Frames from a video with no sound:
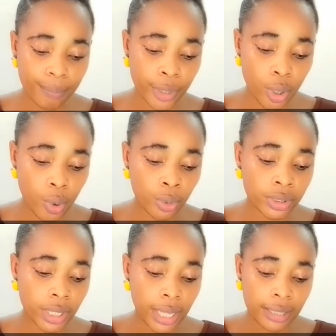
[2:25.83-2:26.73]

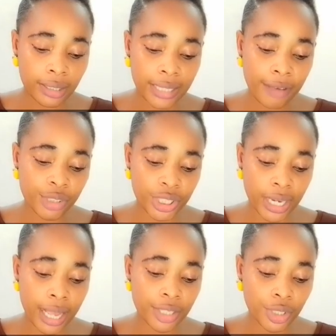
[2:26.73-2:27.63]
Behold, the devil shall
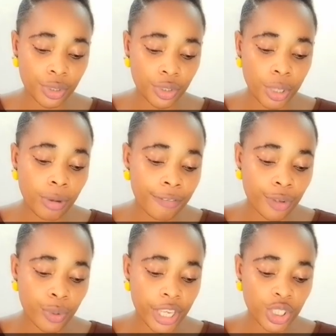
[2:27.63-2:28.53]
cast some of
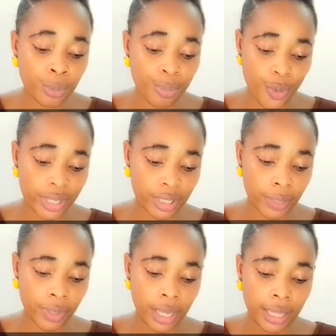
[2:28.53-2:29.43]
you into
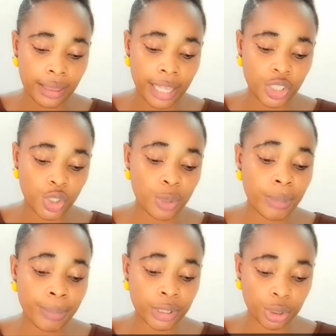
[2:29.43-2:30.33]
prison, that you
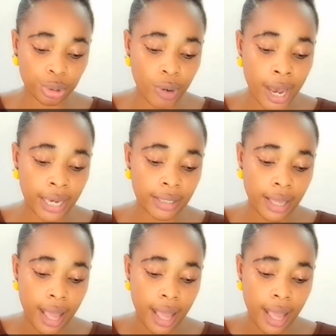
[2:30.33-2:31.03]
may be tried,